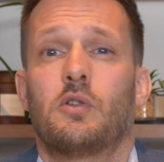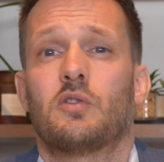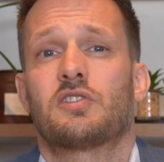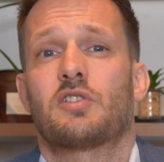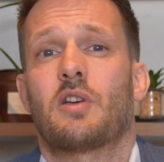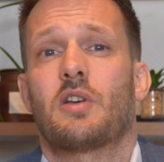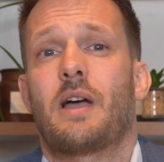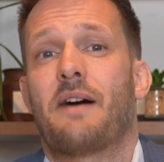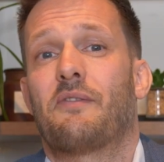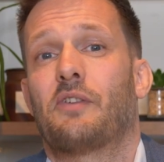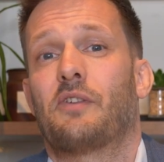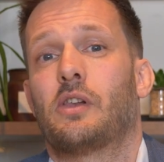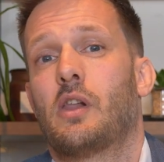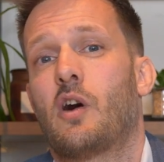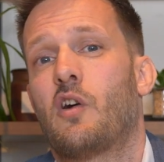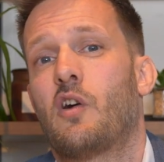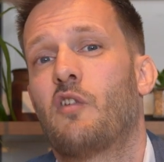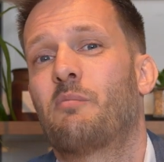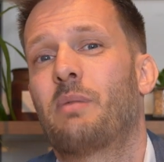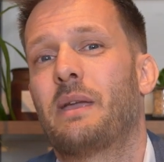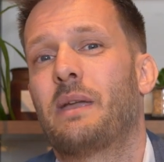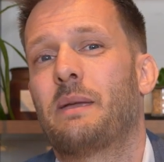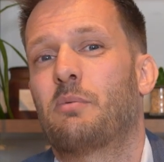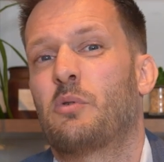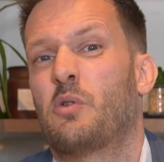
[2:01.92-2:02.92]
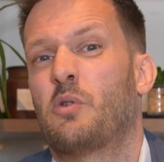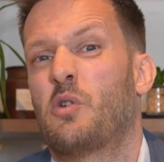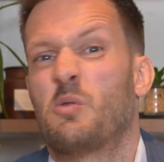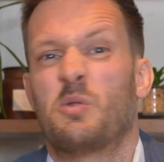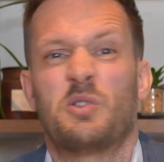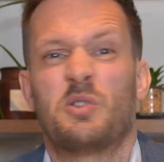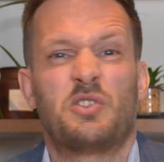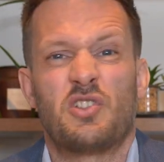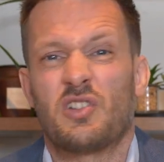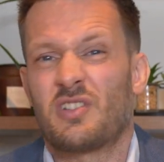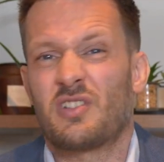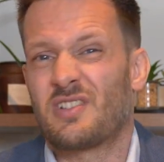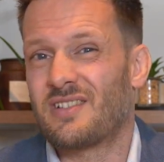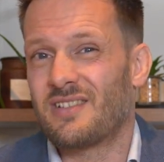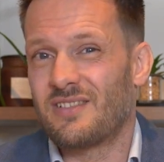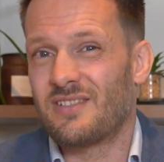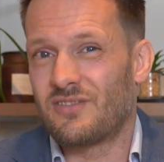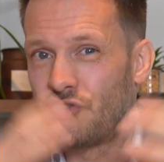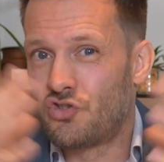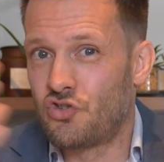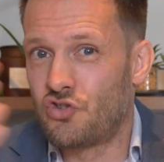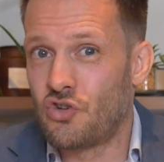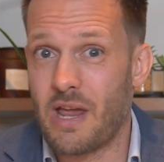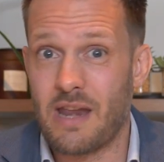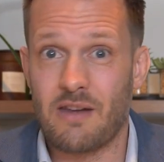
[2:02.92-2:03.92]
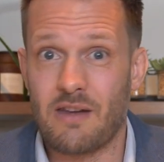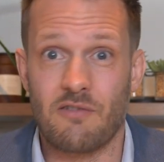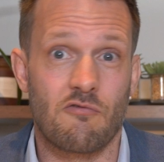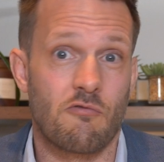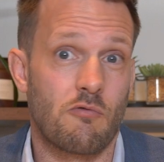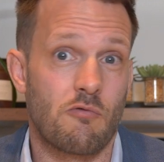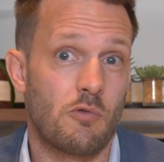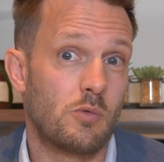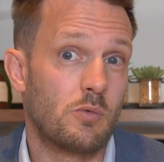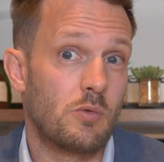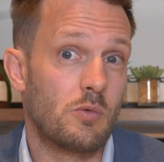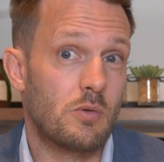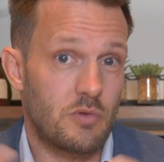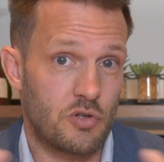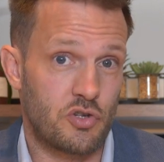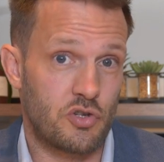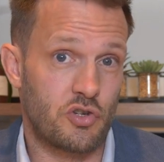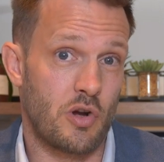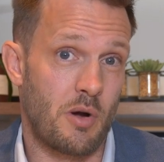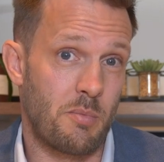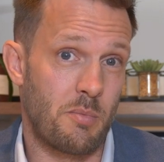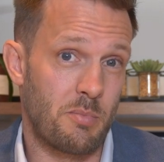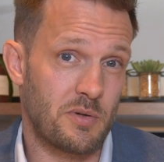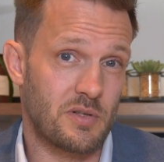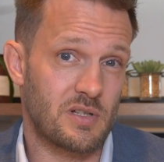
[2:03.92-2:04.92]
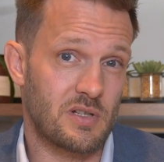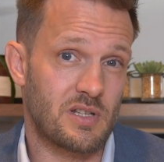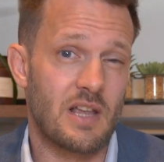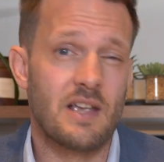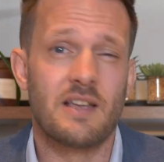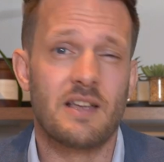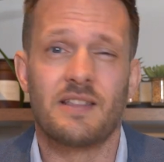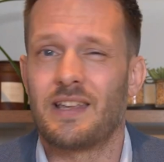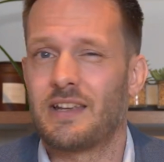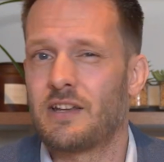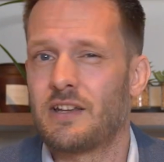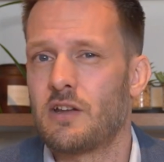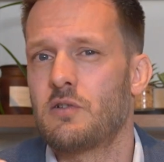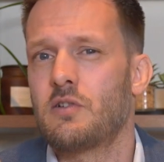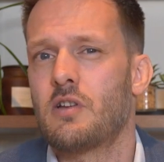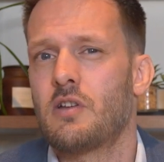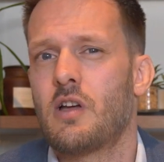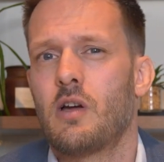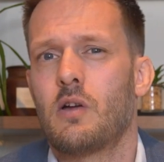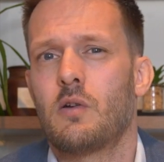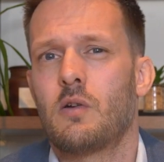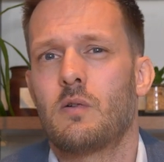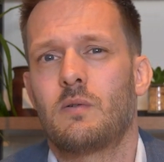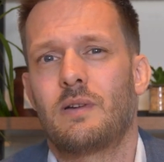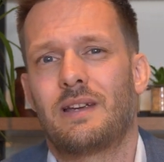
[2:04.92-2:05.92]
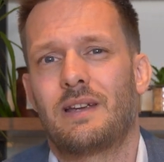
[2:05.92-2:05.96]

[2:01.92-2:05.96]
also have a lot of people who are just general shoppers. They don't know